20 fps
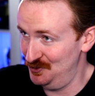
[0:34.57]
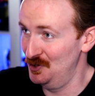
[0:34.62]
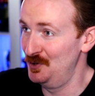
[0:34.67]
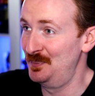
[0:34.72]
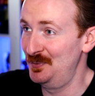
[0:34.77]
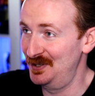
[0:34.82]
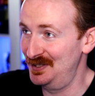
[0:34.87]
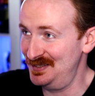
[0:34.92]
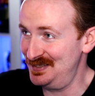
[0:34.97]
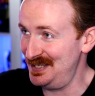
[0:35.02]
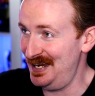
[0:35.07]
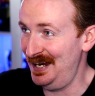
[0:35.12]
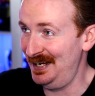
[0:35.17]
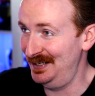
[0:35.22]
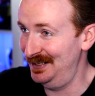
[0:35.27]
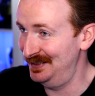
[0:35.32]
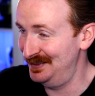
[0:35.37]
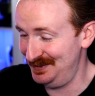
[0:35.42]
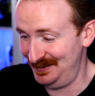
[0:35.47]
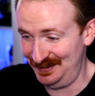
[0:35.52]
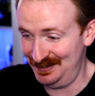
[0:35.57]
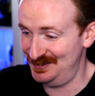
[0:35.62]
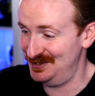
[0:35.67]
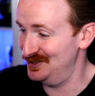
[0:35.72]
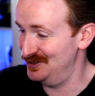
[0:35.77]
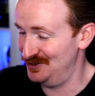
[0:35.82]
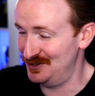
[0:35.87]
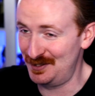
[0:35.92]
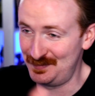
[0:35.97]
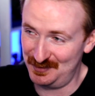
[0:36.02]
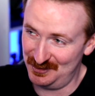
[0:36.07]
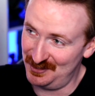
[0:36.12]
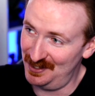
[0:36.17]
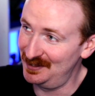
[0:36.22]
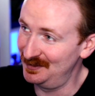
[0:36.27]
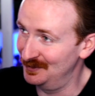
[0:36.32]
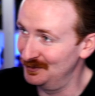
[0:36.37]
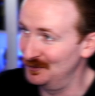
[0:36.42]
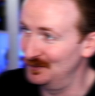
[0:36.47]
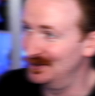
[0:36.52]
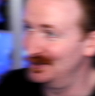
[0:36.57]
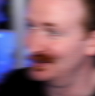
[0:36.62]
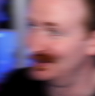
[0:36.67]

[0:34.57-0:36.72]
excited. So let's just jump straight to it.